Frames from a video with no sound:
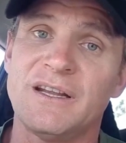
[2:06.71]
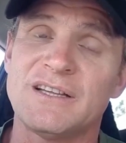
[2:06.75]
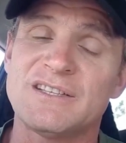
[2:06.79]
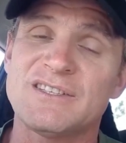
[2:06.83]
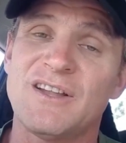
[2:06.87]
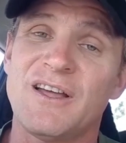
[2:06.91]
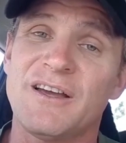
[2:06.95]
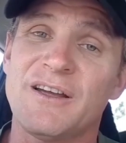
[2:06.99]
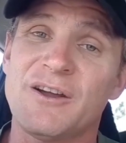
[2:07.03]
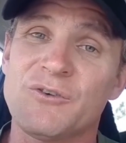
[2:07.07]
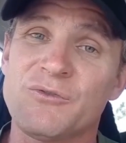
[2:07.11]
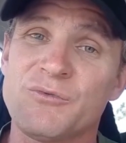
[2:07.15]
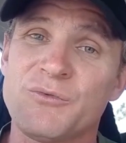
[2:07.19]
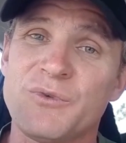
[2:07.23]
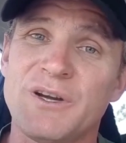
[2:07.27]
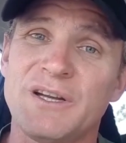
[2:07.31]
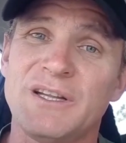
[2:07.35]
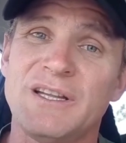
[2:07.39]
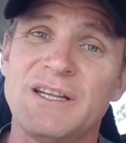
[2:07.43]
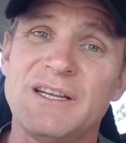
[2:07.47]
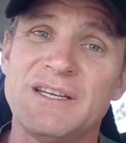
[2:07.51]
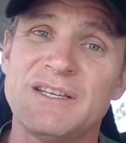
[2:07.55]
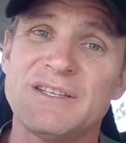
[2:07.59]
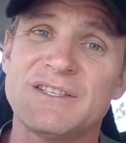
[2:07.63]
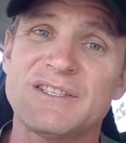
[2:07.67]
It's like a
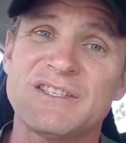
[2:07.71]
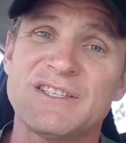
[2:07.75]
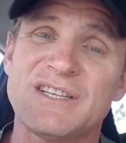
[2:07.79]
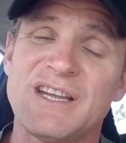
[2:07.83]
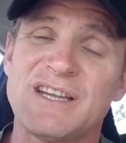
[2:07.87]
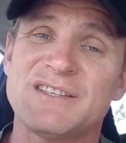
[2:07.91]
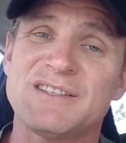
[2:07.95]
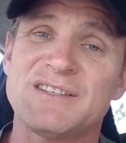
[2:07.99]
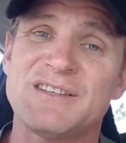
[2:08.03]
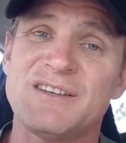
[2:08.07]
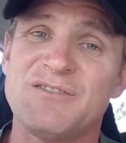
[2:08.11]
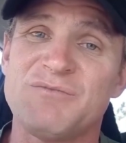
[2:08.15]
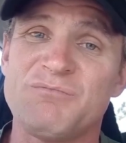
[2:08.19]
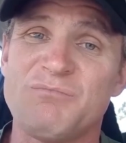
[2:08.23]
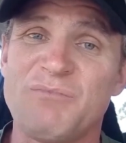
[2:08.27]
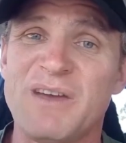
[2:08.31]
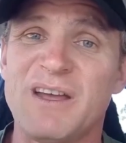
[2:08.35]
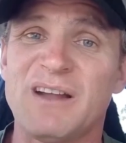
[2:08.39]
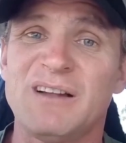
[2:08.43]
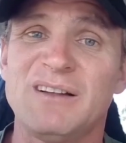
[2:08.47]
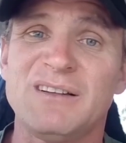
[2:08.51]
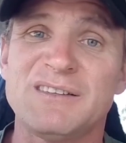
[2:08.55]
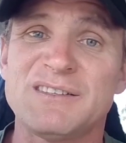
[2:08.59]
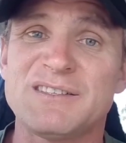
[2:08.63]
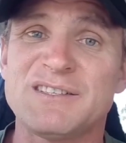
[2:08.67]
really sensitive
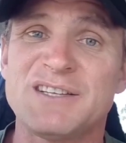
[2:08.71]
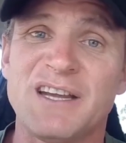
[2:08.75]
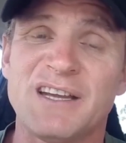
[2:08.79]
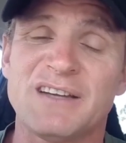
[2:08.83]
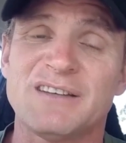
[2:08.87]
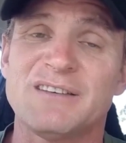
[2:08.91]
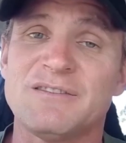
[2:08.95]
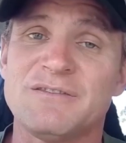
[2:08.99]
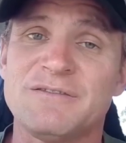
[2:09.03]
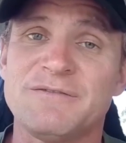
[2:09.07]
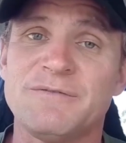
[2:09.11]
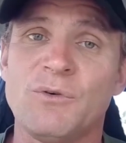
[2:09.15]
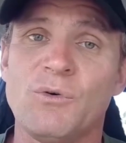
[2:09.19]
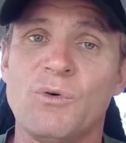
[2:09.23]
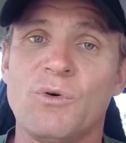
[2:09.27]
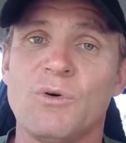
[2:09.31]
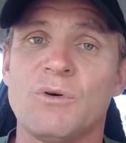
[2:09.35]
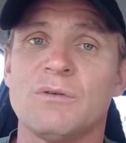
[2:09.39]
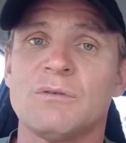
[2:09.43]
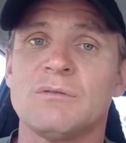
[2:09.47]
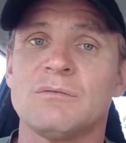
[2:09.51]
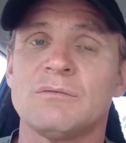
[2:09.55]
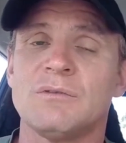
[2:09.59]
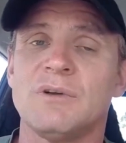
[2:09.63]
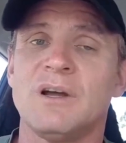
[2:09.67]
metal detector
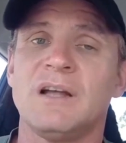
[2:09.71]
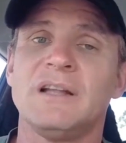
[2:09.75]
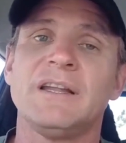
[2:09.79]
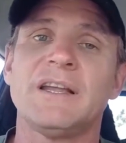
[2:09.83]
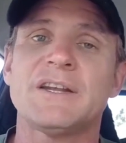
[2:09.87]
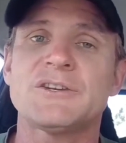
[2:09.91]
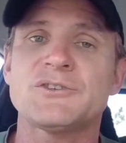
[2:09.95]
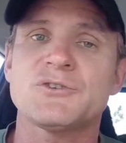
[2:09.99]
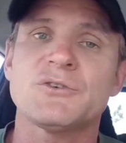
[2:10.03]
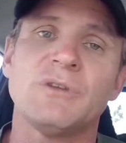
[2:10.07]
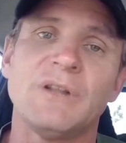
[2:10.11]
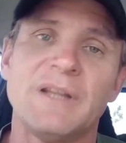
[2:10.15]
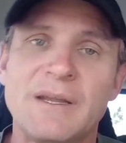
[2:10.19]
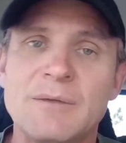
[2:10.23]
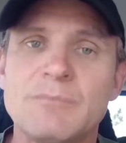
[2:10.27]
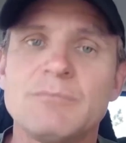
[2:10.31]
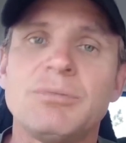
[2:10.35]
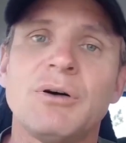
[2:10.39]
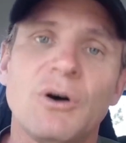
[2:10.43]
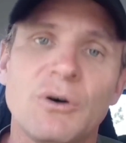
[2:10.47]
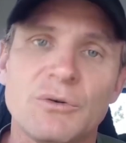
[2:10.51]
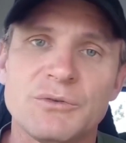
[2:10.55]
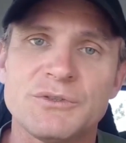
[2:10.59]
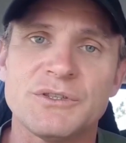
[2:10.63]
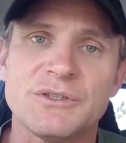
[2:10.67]
for electrical
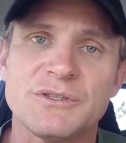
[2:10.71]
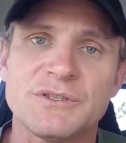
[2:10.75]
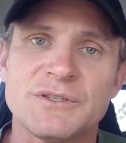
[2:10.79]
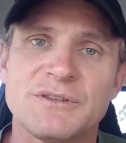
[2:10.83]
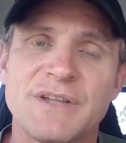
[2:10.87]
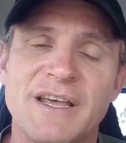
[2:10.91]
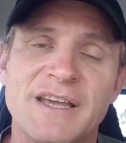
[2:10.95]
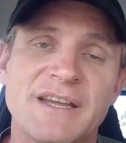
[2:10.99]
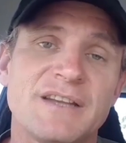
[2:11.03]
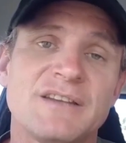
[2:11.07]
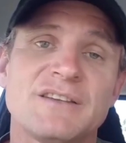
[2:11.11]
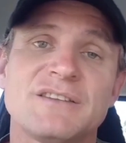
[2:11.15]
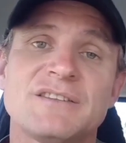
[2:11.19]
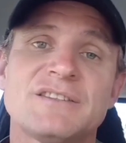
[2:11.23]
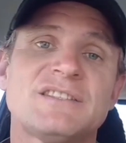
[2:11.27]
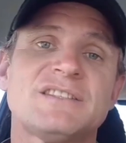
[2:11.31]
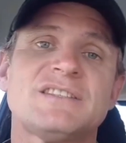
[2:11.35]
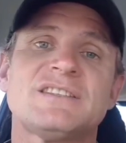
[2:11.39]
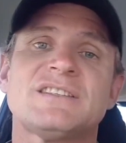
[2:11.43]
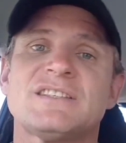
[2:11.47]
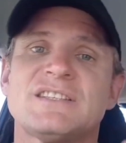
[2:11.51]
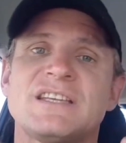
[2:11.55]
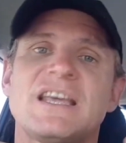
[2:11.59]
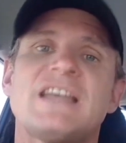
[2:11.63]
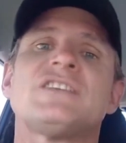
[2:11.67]
impulses. They can
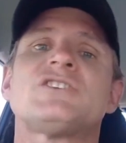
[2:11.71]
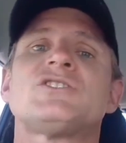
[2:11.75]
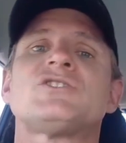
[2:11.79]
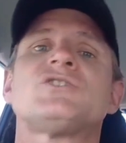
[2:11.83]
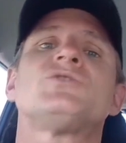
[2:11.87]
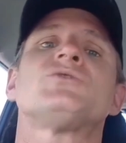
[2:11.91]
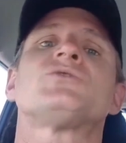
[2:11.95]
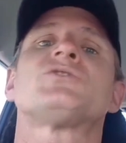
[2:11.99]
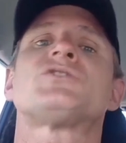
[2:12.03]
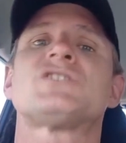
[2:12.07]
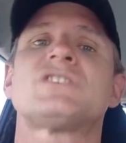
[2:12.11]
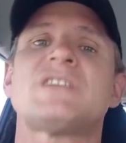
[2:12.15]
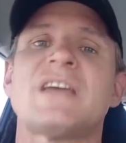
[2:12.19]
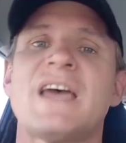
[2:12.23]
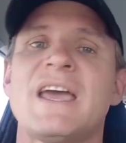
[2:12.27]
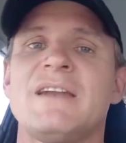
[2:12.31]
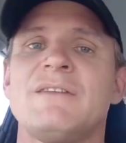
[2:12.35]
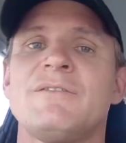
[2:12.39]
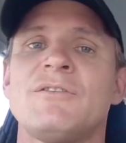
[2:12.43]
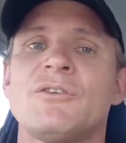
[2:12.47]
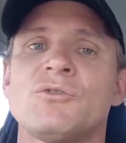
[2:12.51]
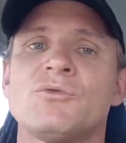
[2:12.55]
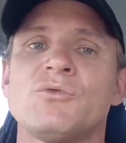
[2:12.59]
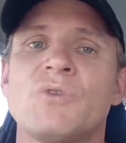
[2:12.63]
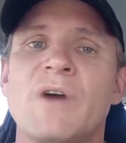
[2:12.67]
sense your state of
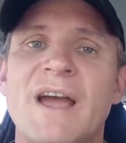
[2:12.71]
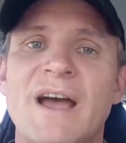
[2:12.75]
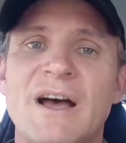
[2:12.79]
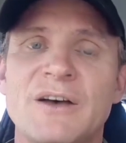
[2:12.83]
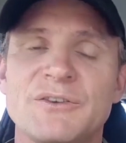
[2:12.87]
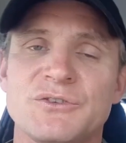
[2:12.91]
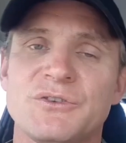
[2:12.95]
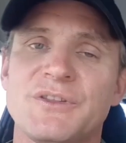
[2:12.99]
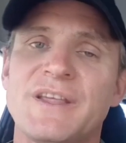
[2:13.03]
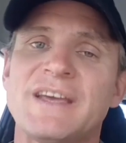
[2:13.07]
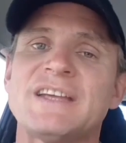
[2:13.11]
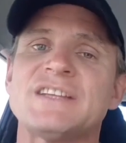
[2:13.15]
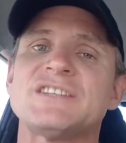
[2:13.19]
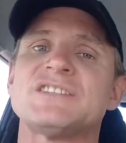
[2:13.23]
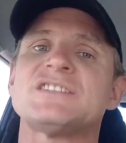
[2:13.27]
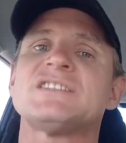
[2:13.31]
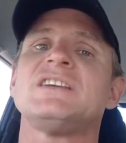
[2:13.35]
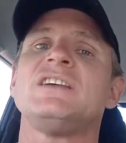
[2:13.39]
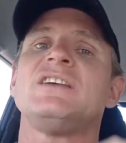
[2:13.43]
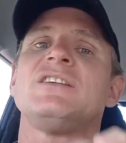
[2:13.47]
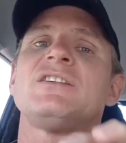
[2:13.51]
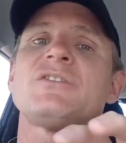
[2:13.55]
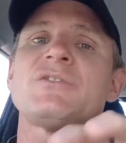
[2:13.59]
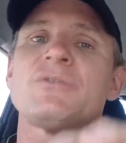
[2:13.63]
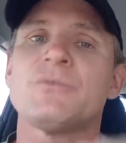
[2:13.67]
arousal. They can
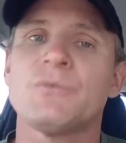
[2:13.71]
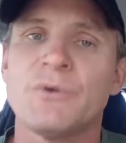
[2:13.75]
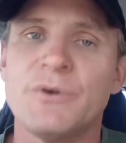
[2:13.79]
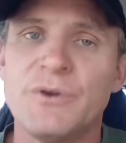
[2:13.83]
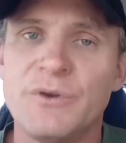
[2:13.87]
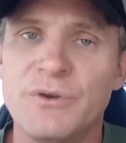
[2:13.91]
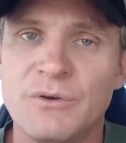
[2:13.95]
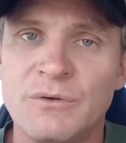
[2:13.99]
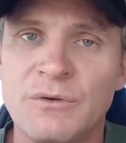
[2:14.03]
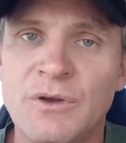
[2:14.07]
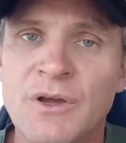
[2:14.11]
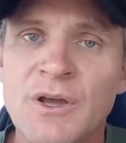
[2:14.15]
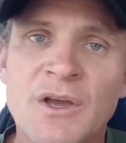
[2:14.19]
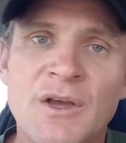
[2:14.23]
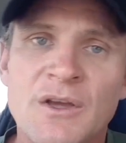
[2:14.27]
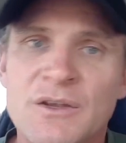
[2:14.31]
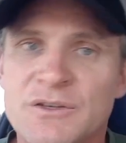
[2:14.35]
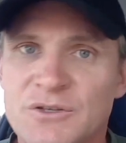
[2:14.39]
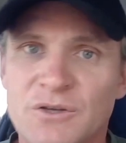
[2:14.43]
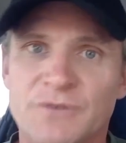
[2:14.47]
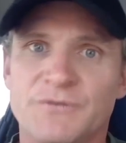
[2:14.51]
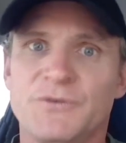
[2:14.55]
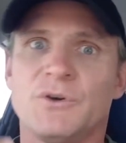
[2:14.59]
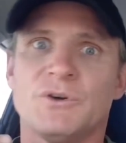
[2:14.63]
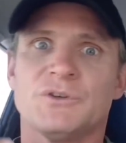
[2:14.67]
see through you. So
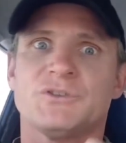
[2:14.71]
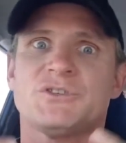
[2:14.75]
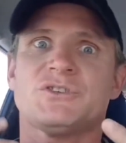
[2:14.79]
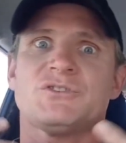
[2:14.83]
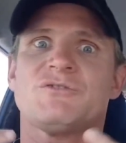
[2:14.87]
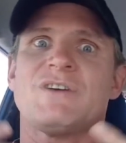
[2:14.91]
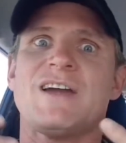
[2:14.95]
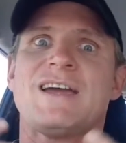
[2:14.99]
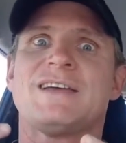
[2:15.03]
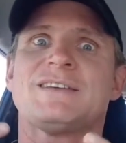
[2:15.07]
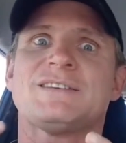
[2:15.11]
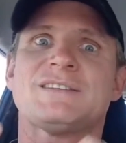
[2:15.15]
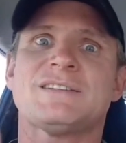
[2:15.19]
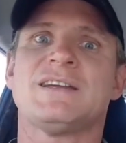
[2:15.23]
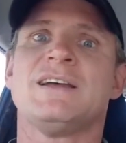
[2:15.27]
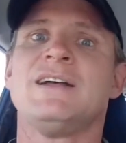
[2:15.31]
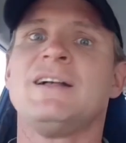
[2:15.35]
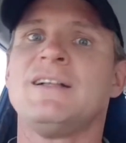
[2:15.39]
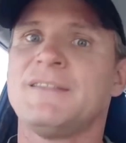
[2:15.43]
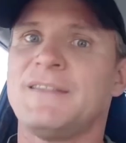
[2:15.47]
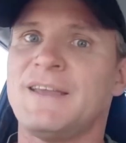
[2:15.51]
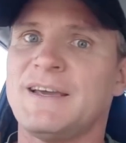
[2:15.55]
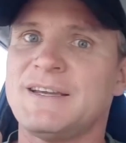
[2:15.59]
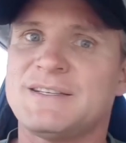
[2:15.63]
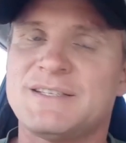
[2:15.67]
if you're stressed,
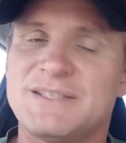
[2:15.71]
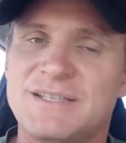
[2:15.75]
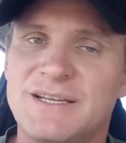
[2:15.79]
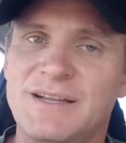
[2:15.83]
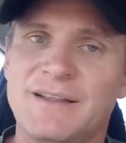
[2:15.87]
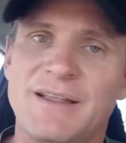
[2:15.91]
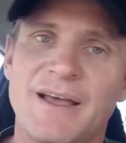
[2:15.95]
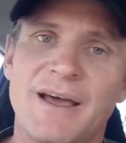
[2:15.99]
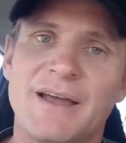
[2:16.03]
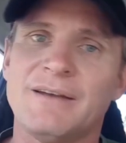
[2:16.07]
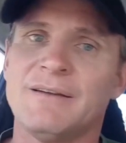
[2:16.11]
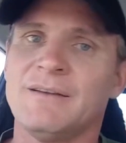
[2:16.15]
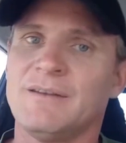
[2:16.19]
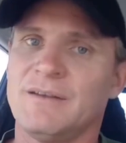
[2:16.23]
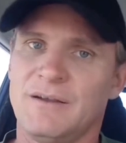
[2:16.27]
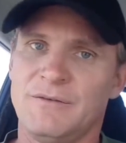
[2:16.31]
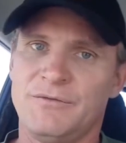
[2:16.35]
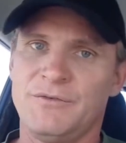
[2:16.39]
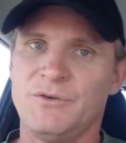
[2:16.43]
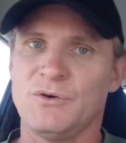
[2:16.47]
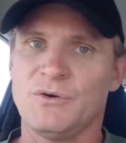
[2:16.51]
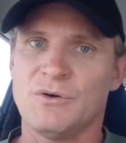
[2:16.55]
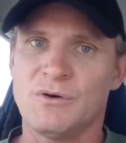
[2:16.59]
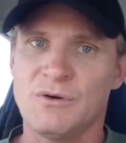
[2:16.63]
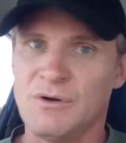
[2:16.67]
they see that. If
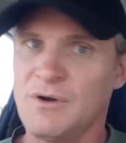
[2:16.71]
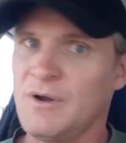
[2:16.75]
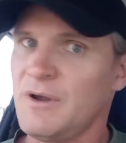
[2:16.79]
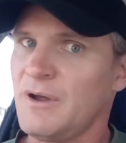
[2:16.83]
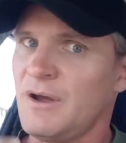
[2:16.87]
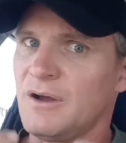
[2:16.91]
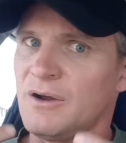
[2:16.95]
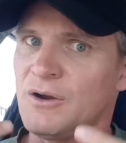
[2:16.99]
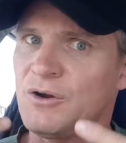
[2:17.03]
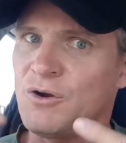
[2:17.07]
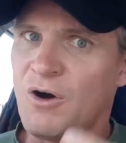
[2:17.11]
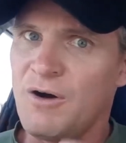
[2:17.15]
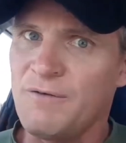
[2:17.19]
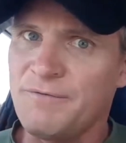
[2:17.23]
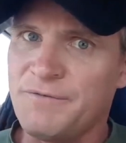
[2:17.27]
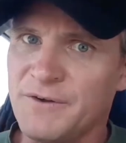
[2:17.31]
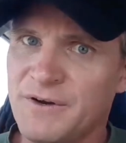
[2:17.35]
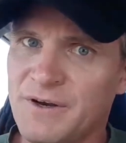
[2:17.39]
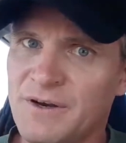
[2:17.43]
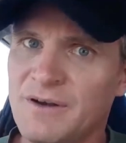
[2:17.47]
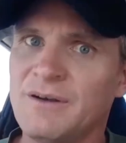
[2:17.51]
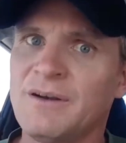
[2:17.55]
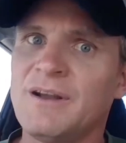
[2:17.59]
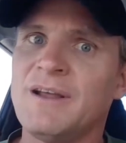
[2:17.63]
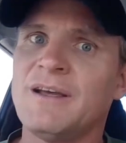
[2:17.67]
you're
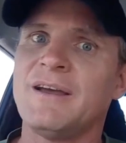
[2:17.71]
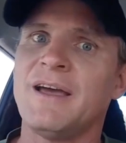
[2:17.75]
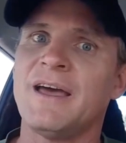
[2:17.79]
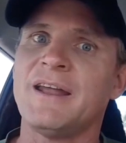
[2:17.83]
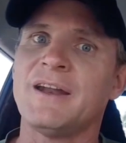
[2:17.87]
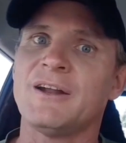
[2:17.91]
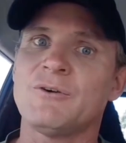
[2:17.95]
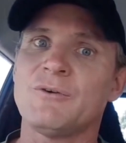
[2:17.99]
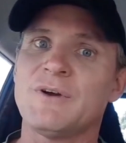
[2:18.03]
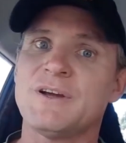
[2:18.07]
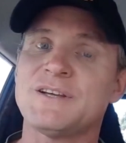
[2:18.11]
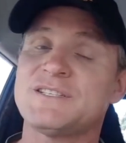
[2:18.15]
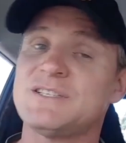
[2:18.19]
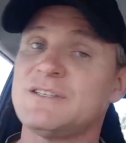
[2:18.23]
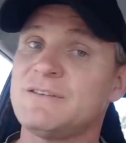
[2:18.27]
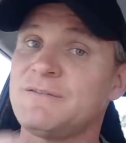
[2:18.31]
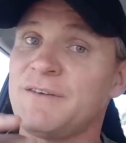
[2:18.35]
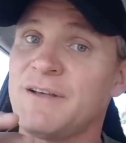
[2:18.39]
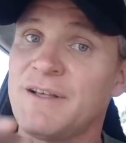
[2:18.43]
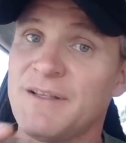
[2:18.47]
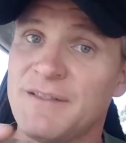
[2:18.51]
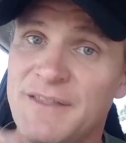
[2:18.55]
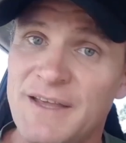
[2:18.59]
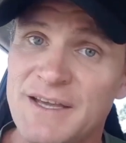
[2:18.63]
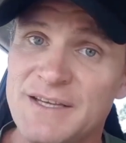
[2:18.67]
confident and aggressive,
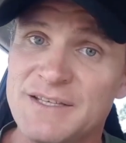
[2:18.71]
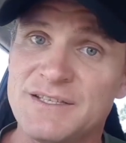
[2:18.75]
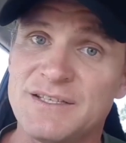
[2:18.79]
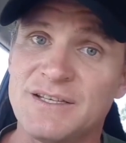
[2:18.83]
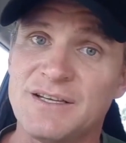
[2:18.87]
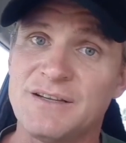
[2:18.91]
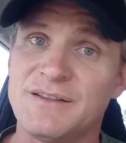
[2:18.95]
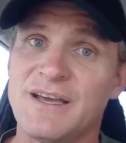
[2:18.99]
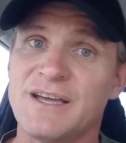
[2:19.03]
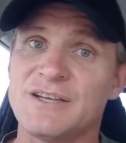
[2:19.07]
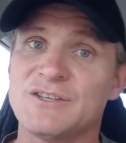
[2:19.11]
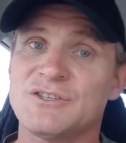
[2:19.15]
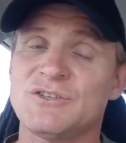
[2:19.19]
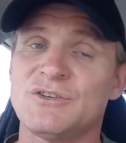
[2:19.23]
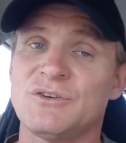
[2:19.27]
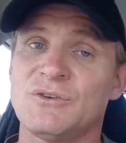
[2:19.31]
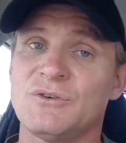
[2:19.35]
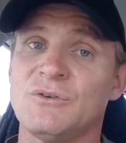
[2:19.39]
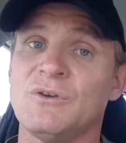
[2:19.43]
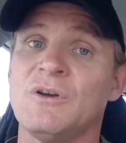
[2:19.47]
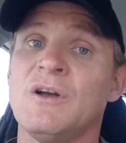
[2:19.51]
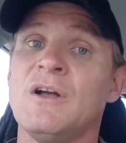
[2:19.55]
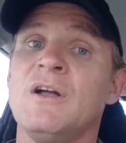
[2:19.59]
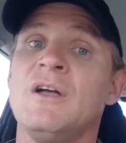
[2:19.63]
they see that too.